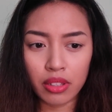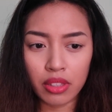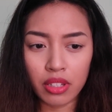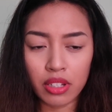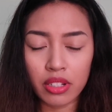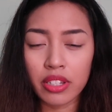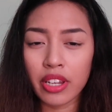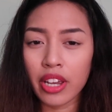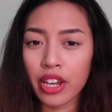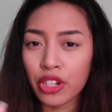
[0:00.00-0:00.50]

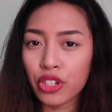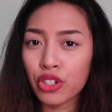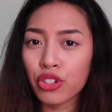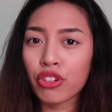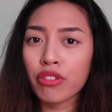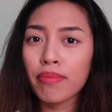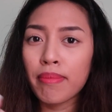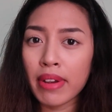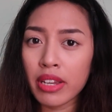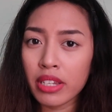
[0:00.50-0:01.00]
the
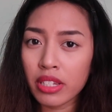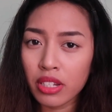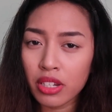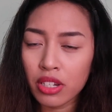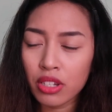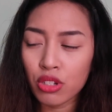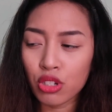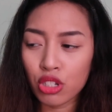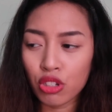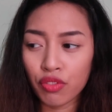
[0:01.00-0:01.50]
texture of my
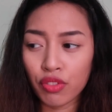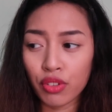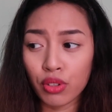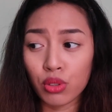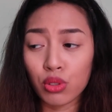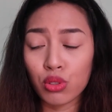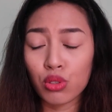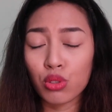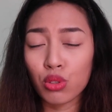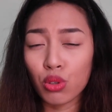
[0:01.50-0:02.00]
skin just
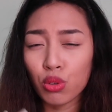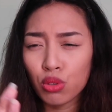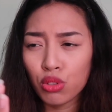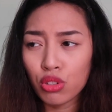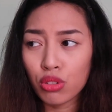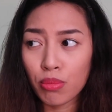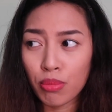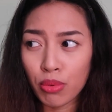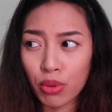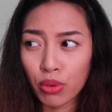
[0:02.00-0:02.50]
feels so
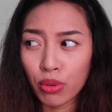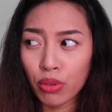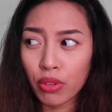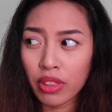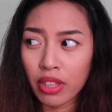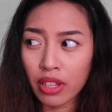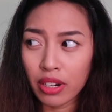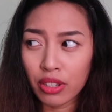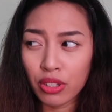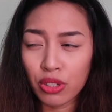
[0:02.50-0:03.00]

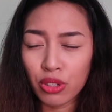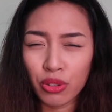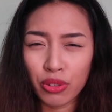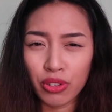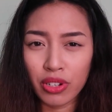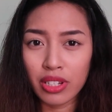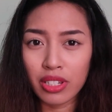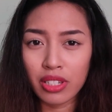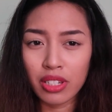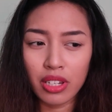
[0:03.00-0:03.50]
smooth that it's
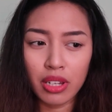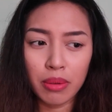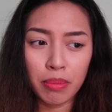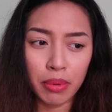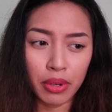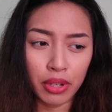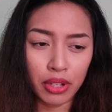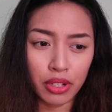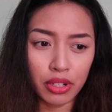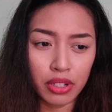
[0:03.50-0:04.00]
crazy,
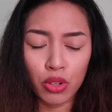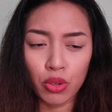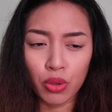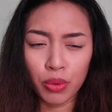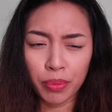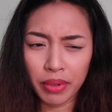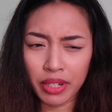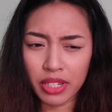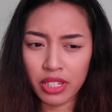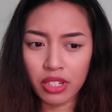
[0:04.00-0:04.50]
but you
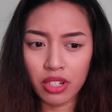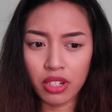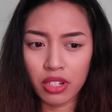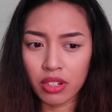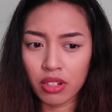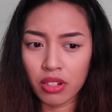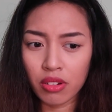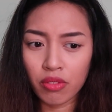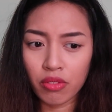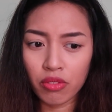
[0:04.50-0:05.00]
know, my
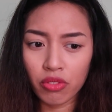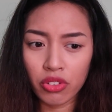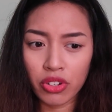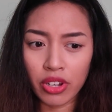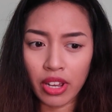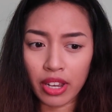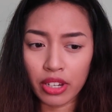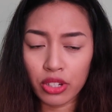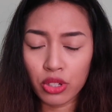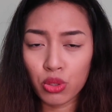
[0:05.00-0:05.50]
skin
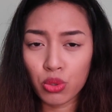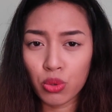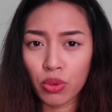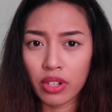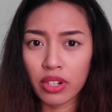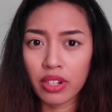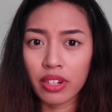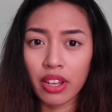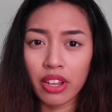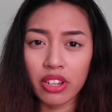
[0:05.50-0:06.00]
reacts to
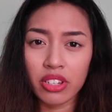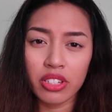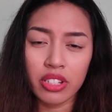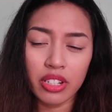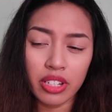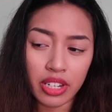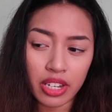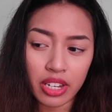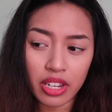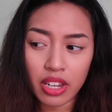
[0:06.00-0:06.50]
it
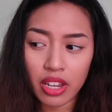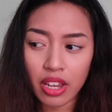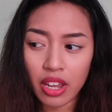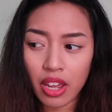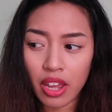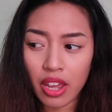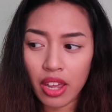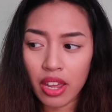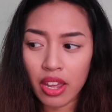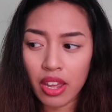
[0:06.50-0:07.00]
nicely
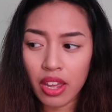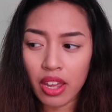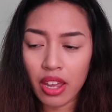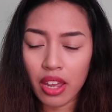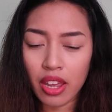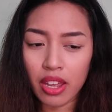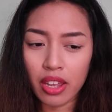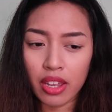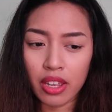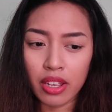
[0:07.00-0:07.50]

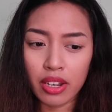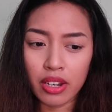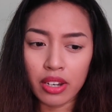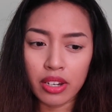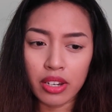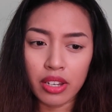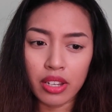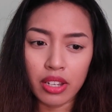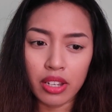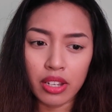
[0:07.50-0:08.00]

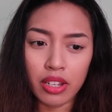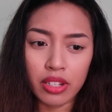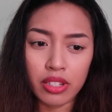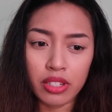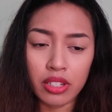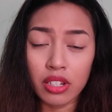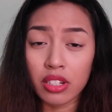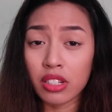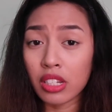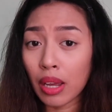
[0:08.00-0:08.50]
and
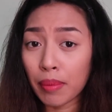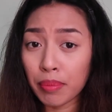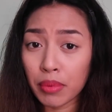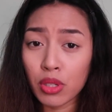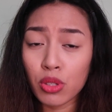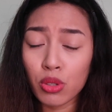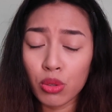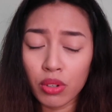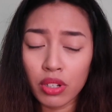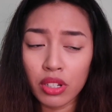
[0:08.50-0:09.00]
it's
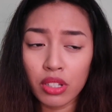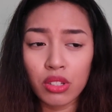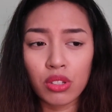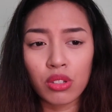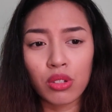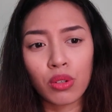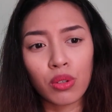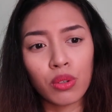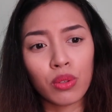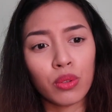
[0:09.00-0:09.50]
adapted to it.
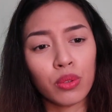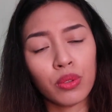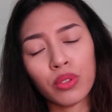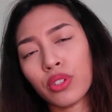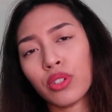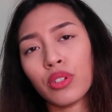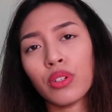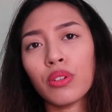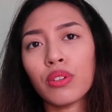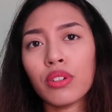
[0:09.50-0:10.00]
So,
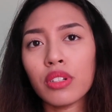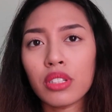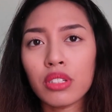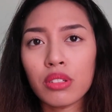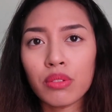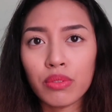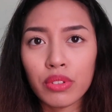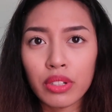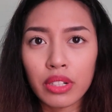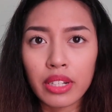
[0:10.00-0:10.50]
you know,
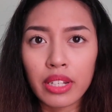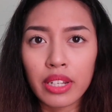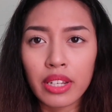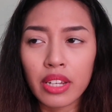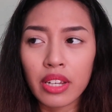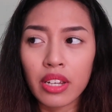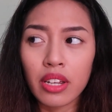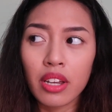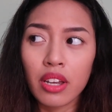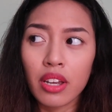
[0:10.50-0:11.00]
it's
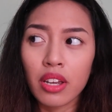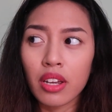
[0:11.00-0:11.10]
really